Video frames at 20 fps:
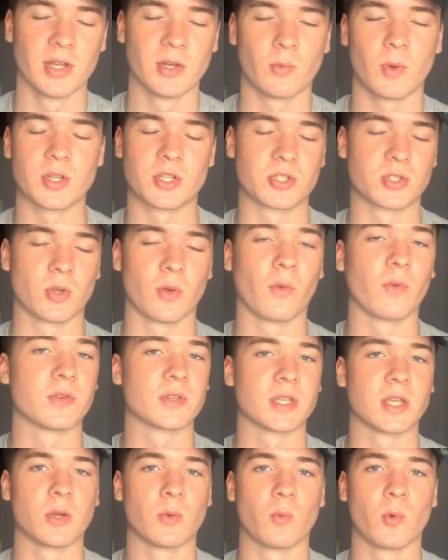which is
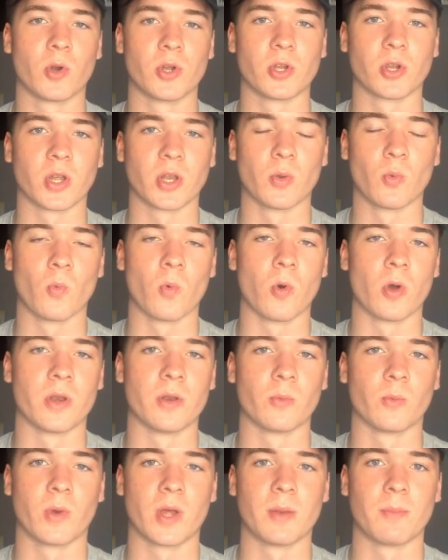obviously what you're going to
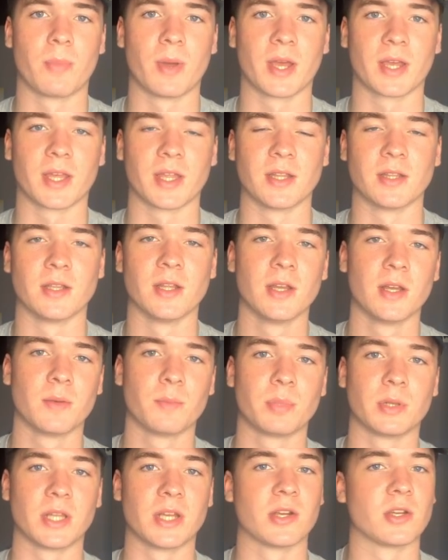want when picking
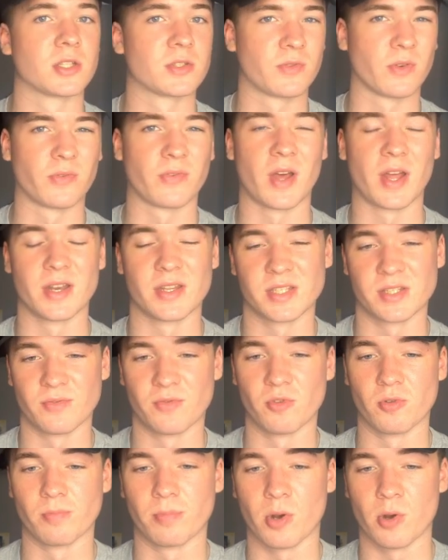players for fantasy
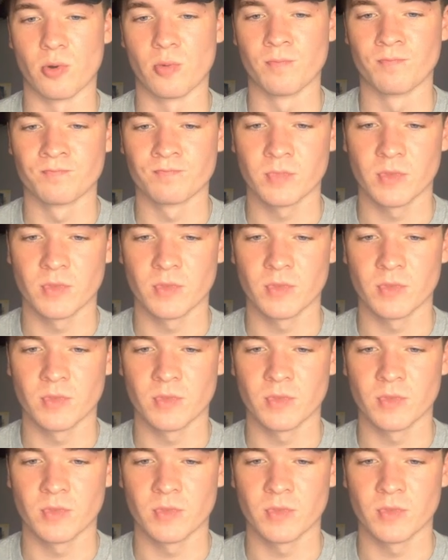football.